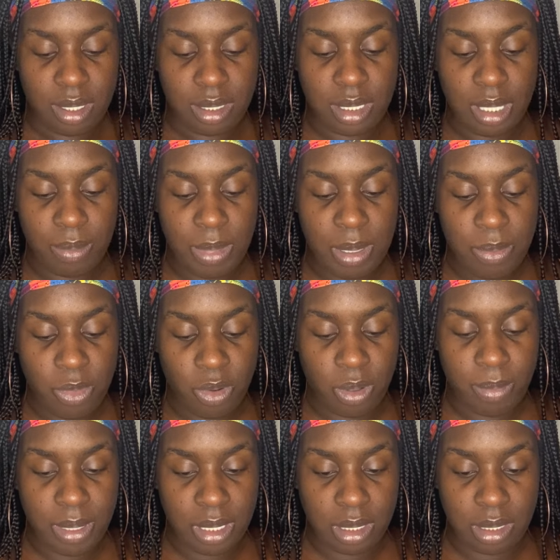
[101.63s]
Tell me more
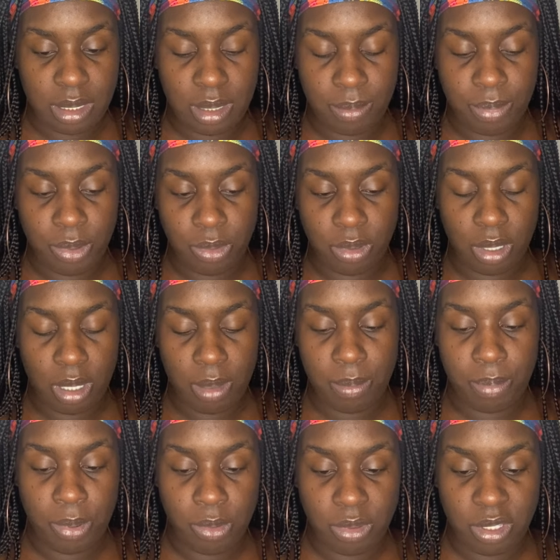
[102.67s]
about this
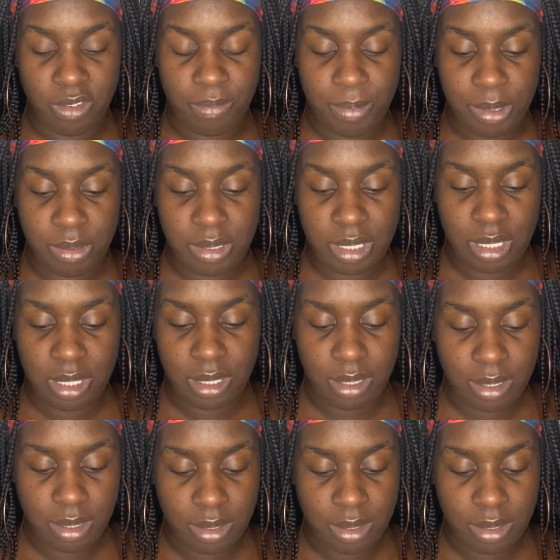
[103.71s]
impulsive person.